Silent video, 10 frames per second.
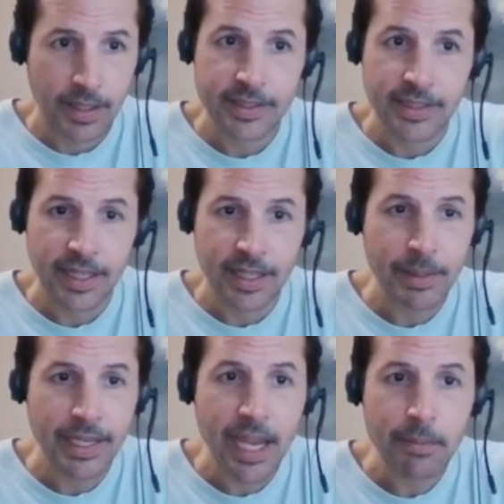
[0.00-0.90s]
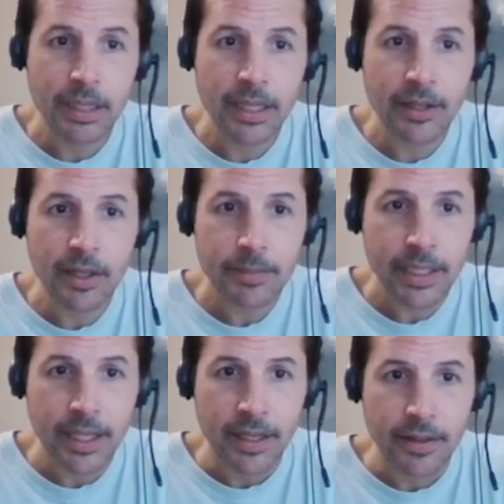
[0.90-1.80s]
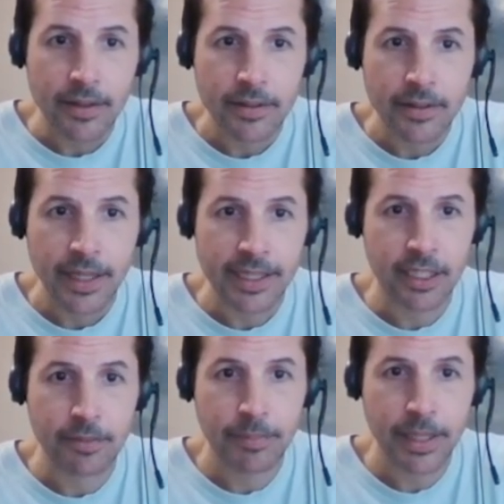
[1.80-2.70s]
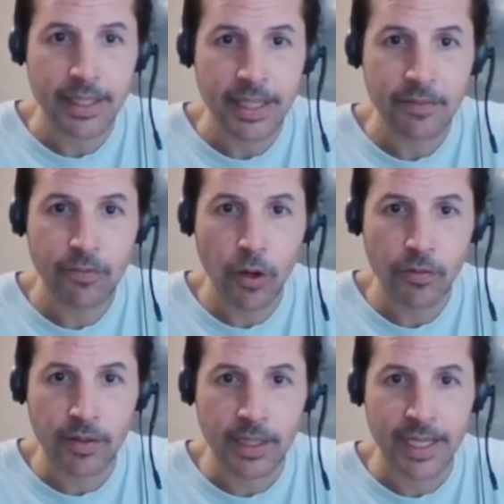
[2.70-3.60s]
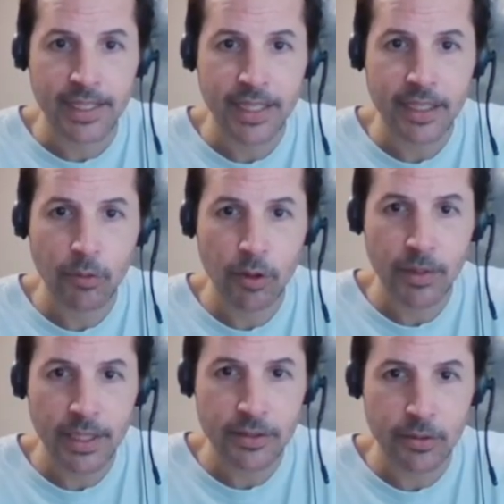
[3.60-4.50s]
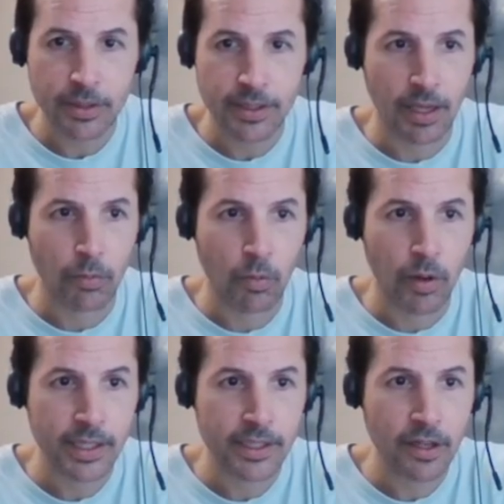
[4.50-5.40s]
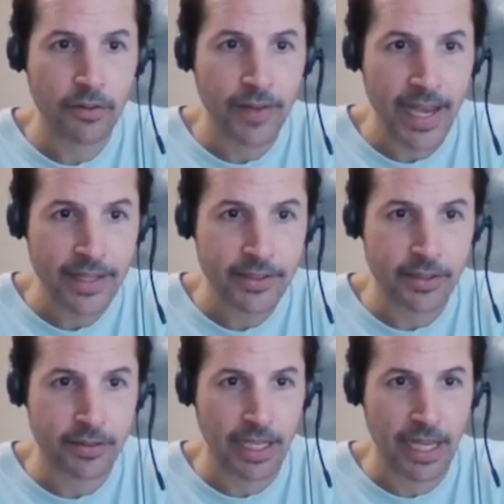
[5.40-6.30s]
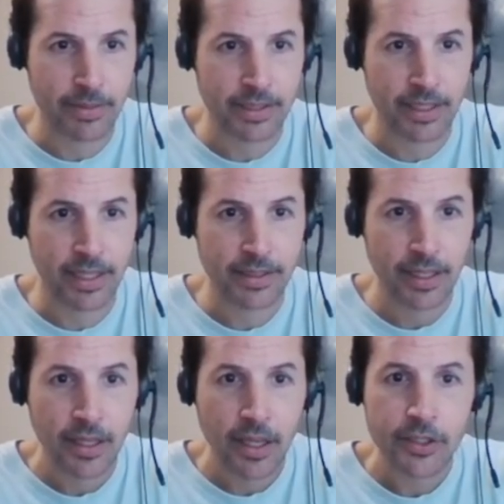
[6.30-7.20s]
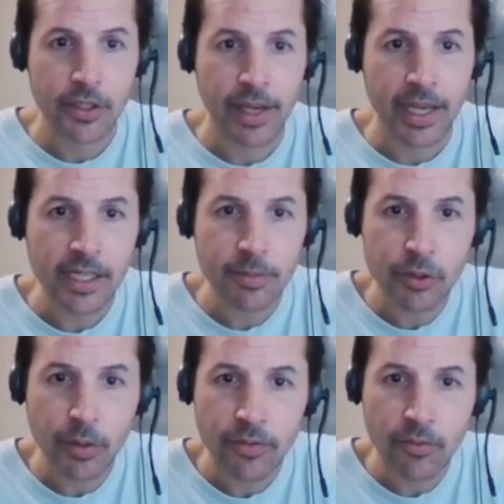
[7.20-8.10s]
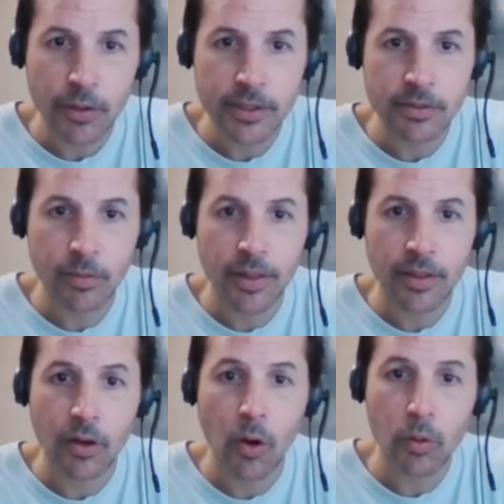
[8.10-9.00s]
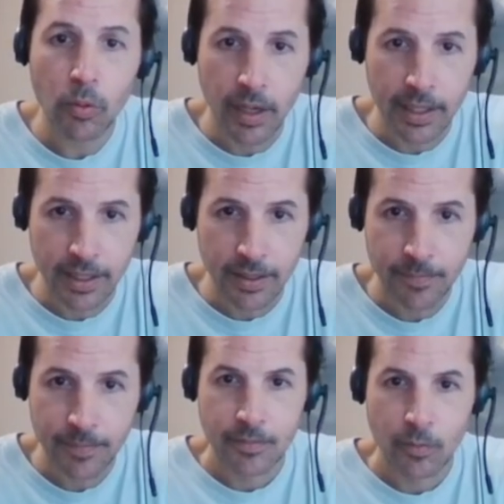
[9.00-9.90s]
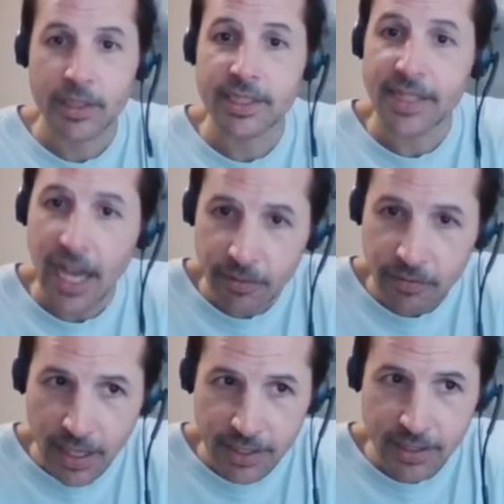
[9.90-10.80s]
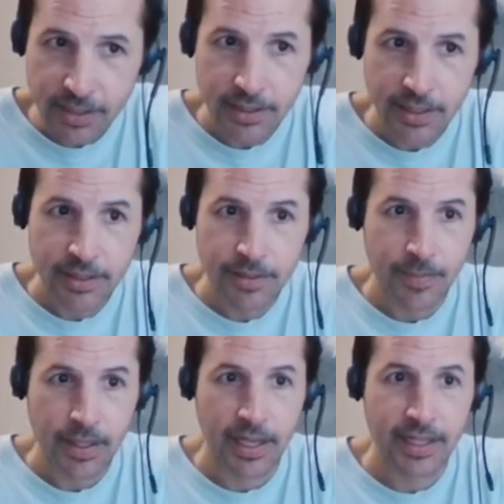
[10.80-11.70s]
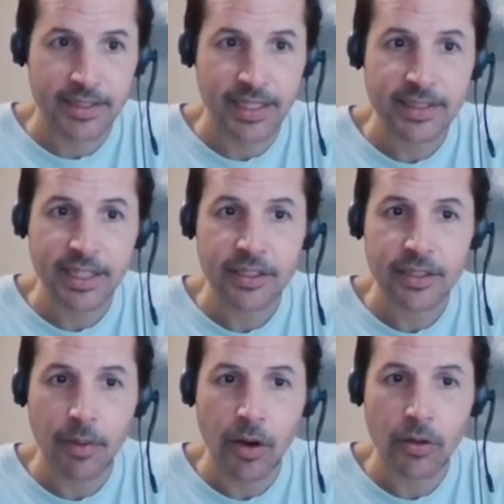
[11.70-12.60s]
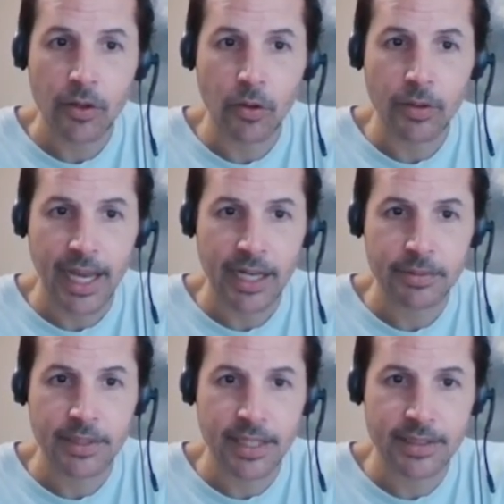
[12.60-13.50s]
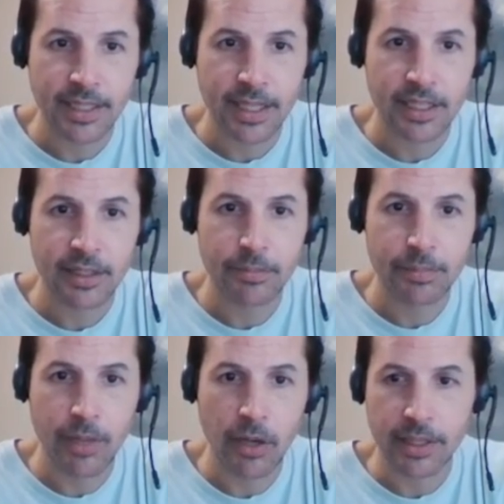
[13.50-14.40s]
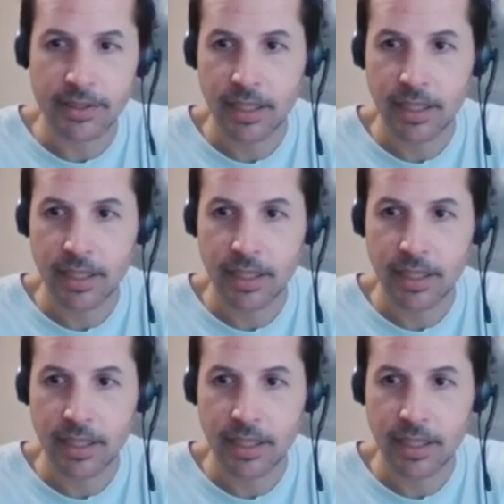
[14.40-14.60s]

He said, "It became clear to me that to compete at the forefront, I needed more resources. I wanted to go faster," Saffman says. "So I ended up joining forces with Cold Quanta, which is now Inflection, an existing small cold atom sensing and components